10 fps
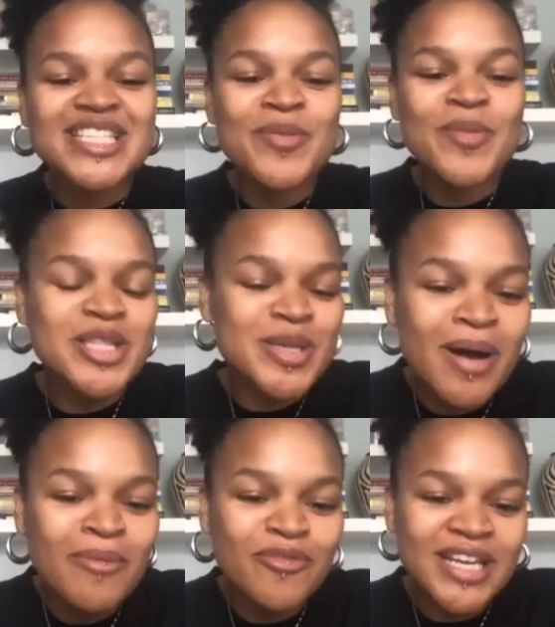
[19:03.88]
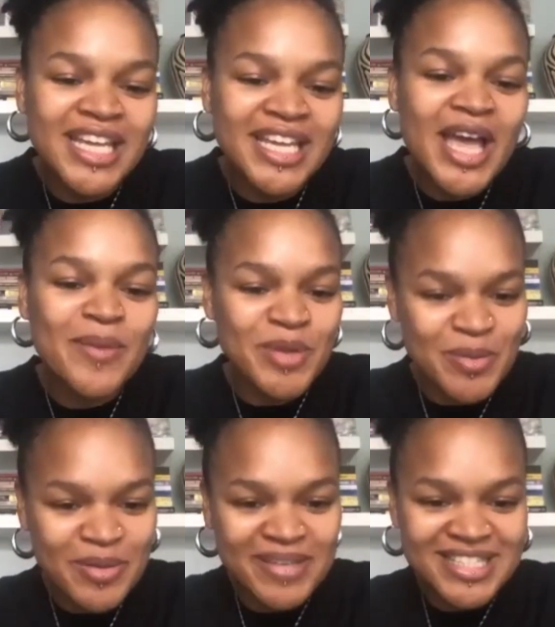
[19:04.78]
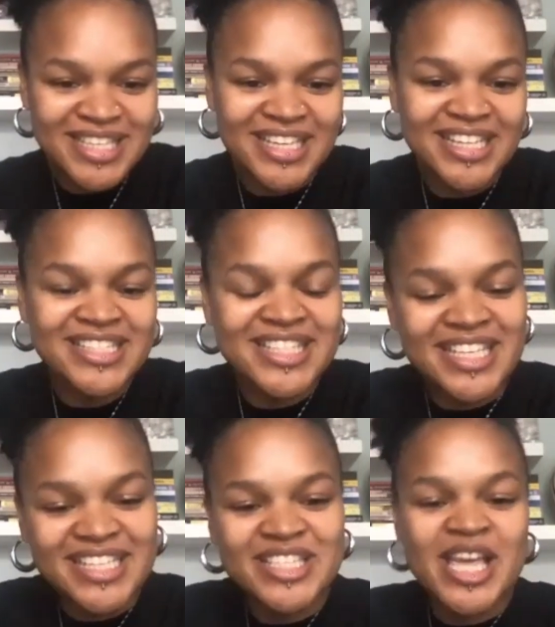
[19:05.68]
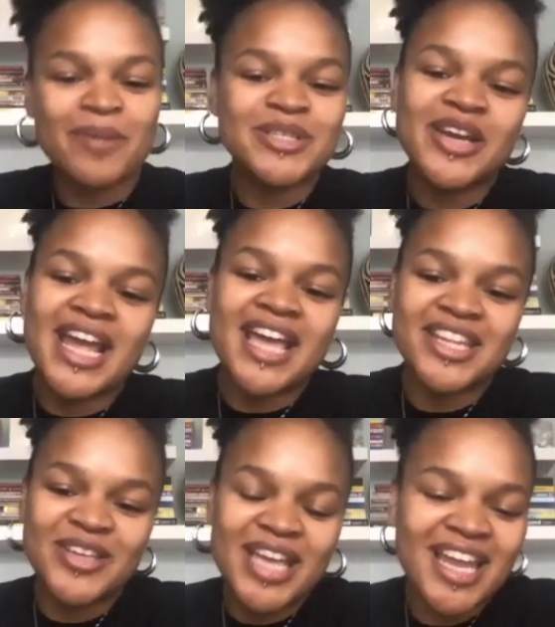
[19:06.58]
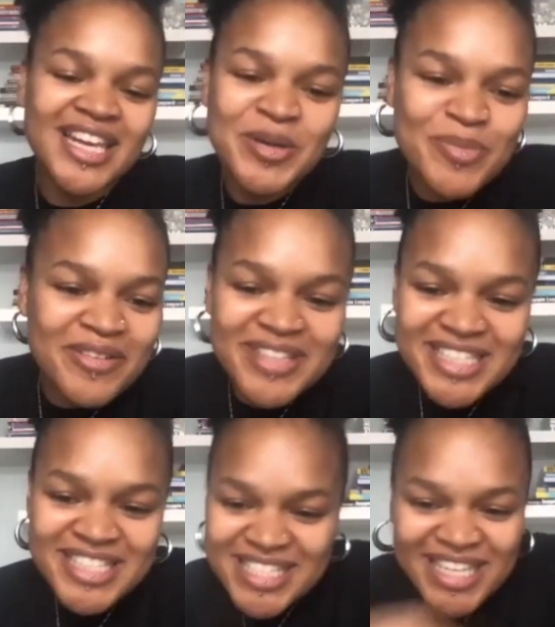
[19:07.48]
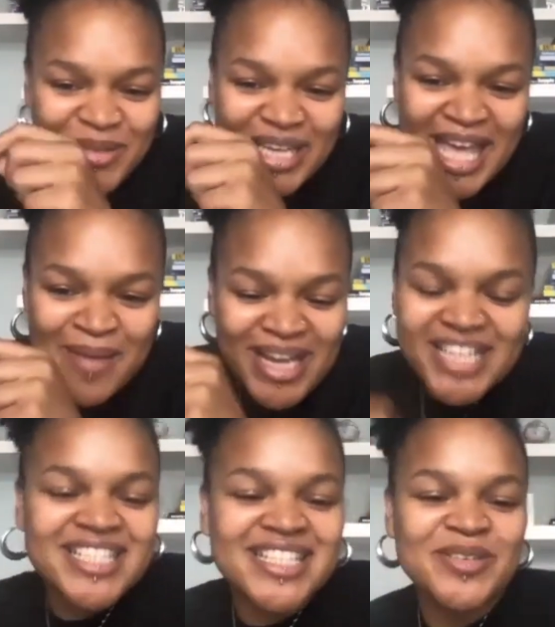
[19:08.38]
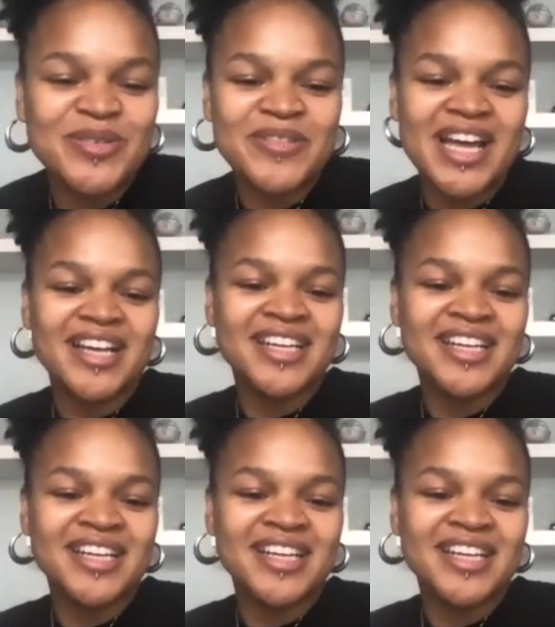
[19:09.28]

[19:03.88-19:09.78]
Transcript: a it's a monthly um, commitment to to um, donate, and then you get like little privileges, like little care packages, and all of that.